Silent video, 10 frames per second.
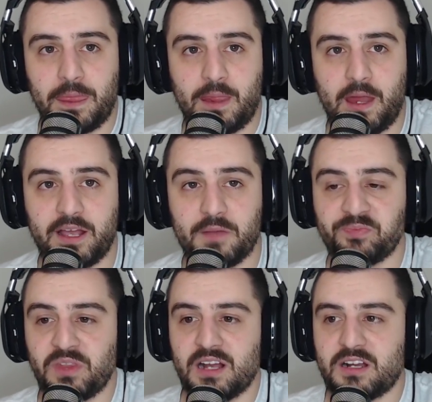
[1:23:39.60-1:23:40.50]
Okay,
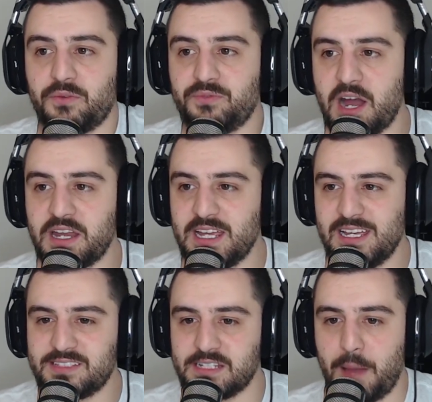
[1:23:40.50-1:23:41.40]
Cavani
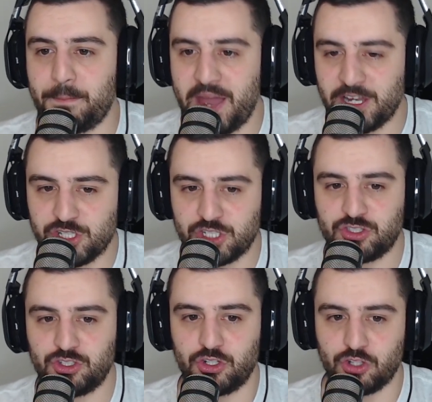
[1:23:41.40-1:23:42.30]
isn't a Manchester
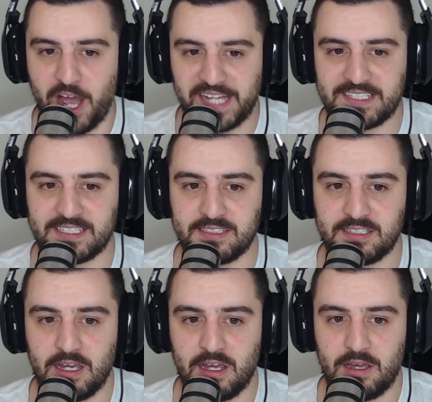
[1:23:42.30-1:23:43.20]
United
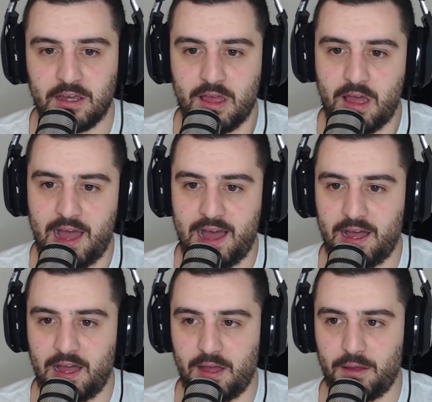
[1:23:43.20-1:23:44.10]

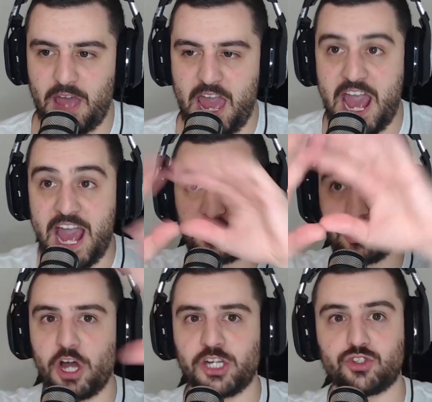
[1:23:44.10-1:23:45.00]

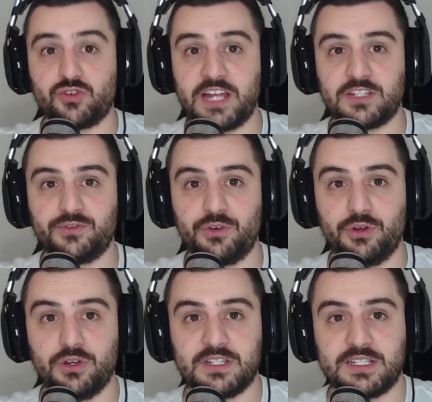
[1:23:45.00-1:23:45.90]
headline transfer.
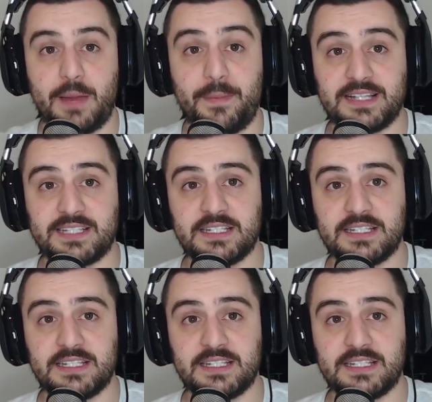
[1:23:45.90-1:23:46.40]
Does that make sense?